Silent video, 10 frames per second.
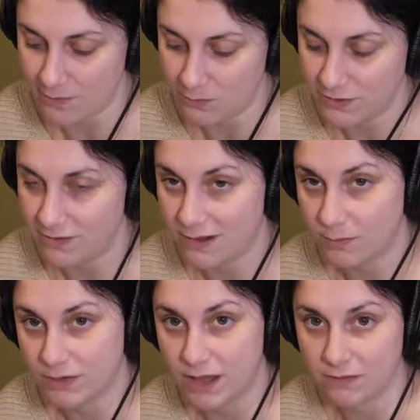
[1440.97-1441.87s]

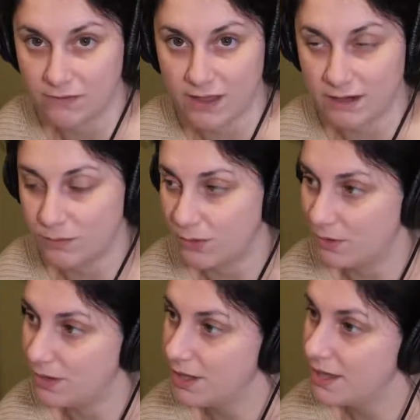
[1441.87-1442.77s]
Refundable,
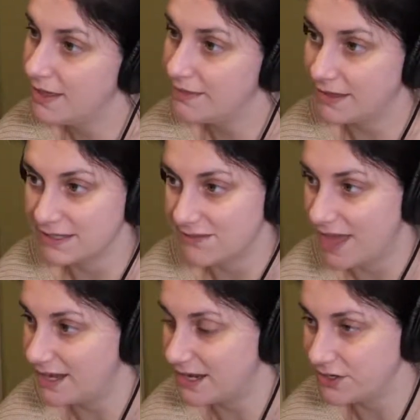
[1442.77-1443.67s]
non-refundable, things of
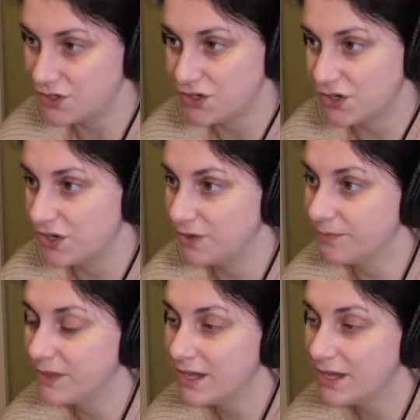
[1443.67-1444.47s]
that nature.